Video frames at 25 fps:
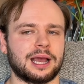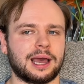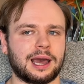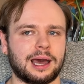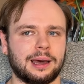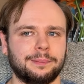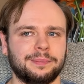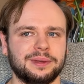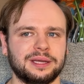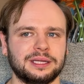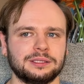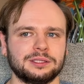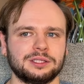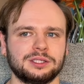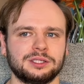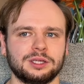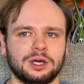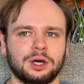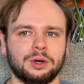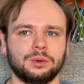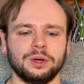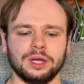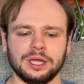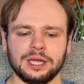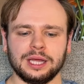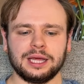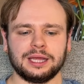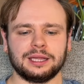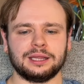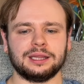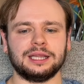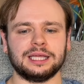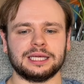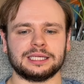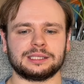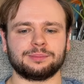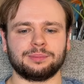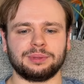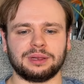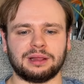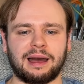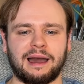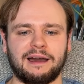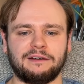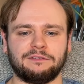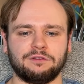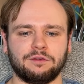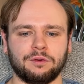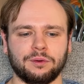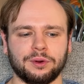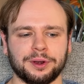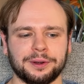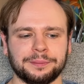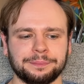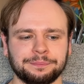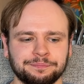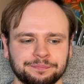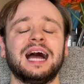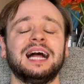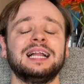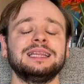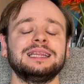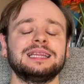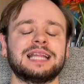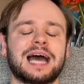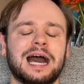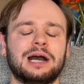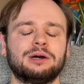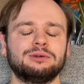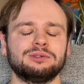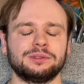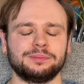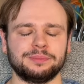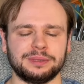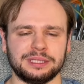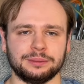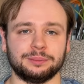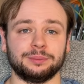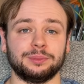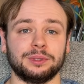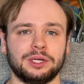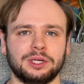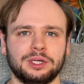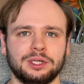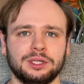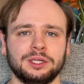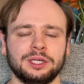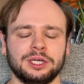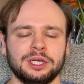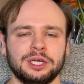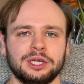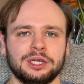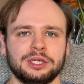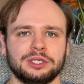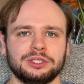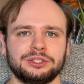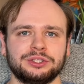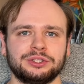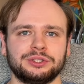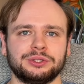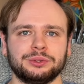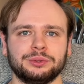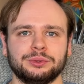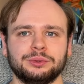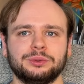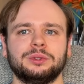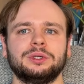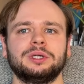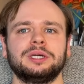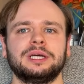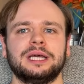to happen. So this platform allows people to